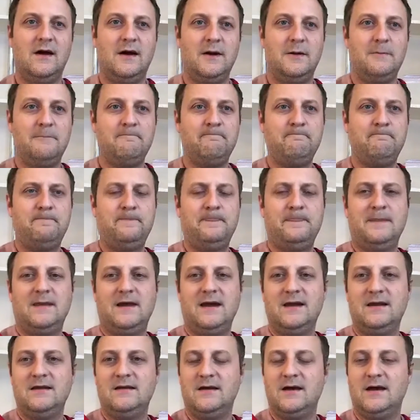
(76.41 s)

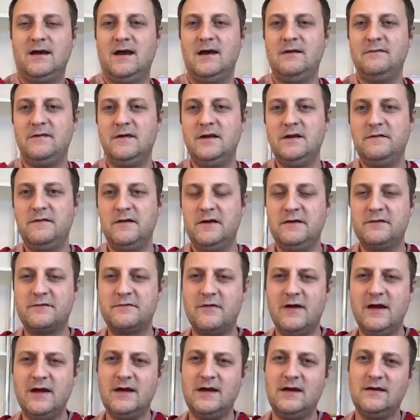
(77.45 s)
And I find it very
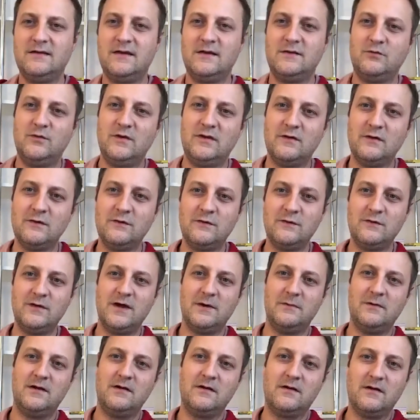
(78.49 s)
striking that we don't
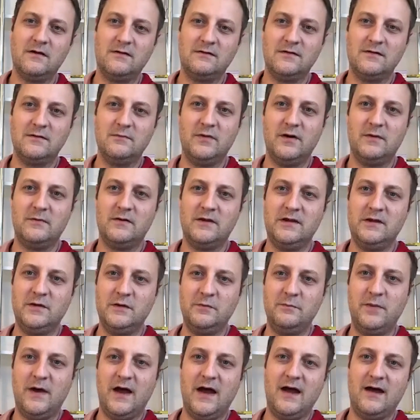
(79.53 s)
talk about a content bubble in
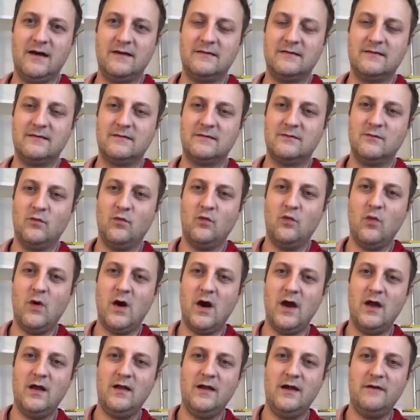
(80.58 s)
the past,
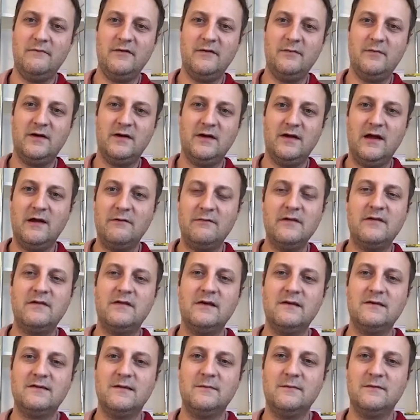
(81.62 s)
while
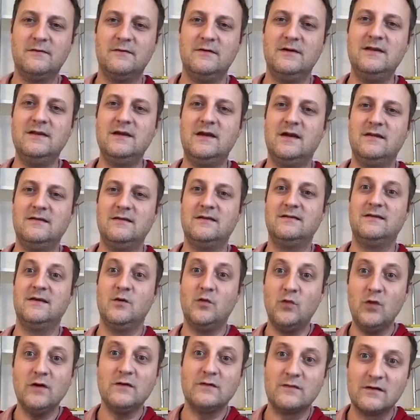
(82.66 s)
everything seems to indicate that there
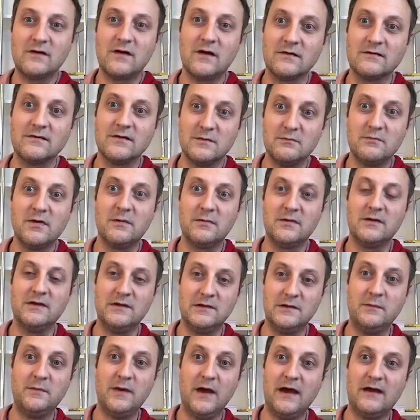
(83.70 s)
was a content bubble
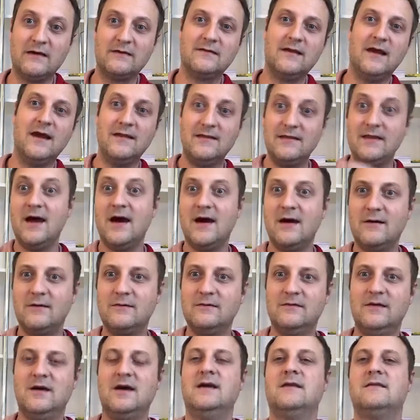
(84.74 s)
in the past, and
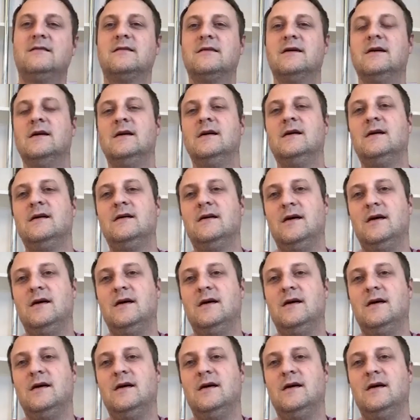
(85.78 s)
now that